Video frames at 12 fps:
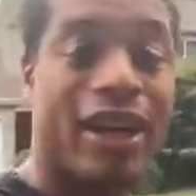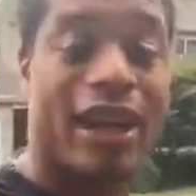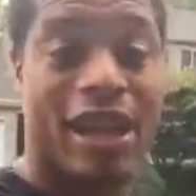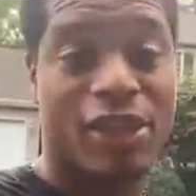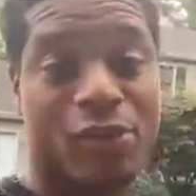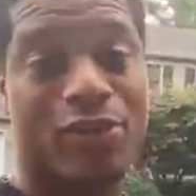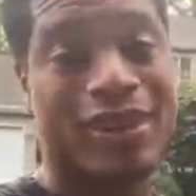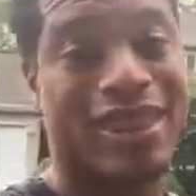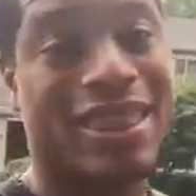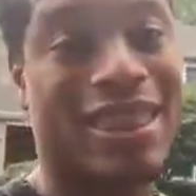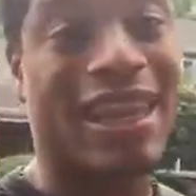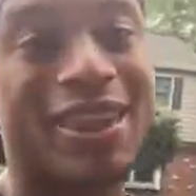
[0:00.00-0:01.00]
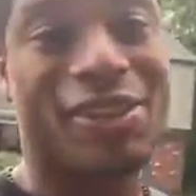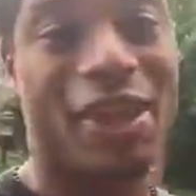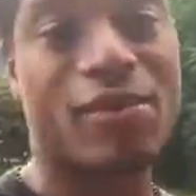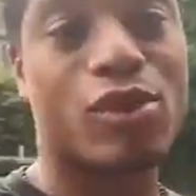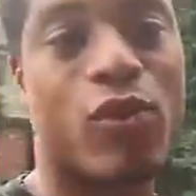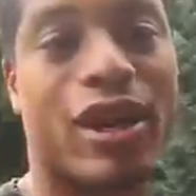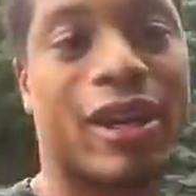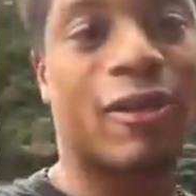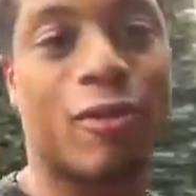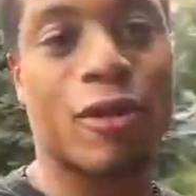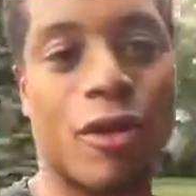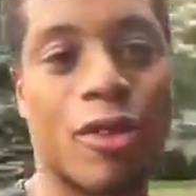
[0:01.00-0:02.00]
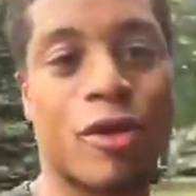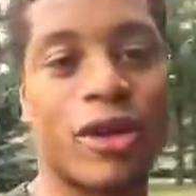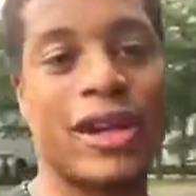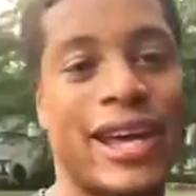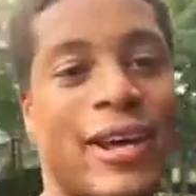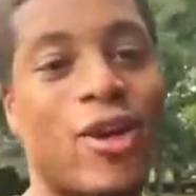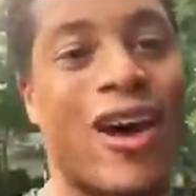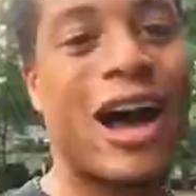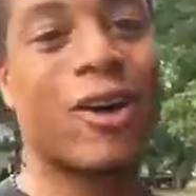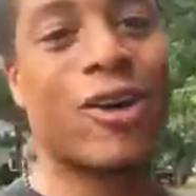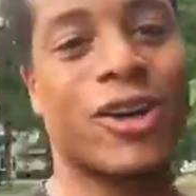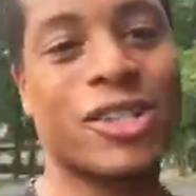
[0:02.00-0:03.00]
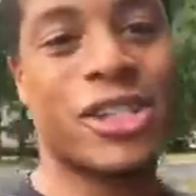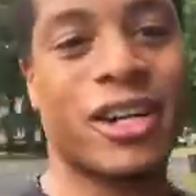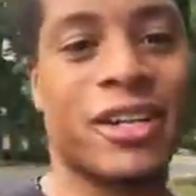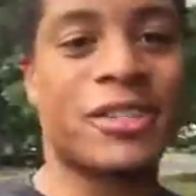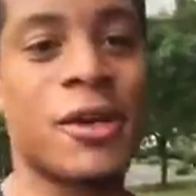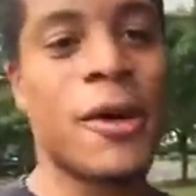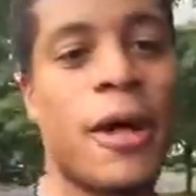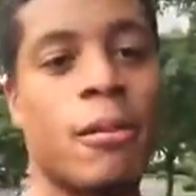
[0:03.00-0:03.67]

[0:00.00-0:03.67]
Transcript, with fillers: and I just wanted to thank James Swanick for the 30-day no alcohol challenge.